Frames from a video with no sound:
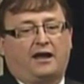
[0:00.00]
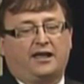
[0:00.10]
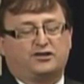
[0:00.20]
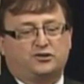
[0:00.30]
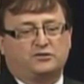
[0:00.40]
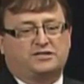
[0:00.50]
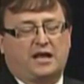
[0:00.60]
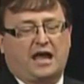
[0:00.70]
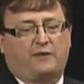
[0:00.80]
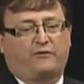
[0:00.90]
issues,
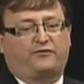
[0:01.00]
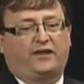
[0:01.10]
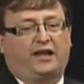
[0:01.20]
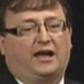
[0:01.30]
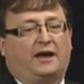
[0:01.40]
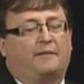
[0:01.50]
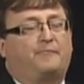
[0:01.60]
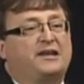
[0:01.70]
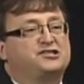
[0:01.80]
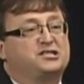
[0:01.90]
and with the
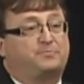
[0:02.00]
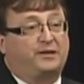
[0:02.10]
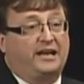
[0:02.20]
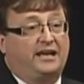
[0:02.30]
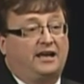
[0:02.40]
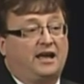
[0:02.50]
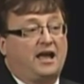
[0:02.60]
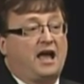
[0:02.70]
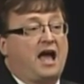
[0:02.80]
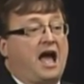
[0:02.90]
pension splitting,
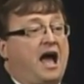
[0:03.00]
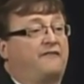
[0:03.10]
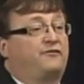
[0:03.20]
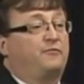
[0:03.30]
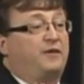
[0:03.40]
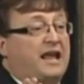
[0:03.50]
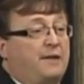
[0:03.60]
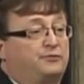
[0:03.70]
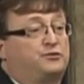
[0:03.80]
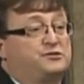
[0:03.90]
have been
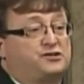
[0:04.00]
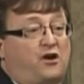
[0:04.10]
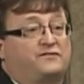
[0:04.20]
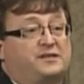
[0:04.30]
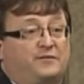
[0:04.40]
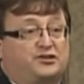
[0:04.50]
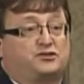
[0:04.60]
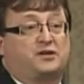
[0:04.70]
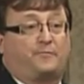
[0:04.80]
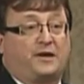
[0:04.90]
able to resolve some
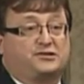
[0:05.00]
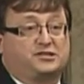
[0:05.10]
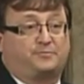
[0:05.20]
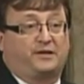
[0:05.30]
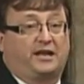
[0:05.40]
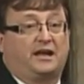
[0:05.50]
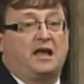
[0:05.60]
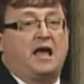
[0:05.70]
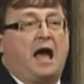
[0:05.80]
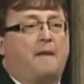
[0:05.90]
issues on pension splitting.
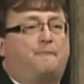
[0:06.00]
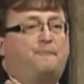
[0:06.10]
A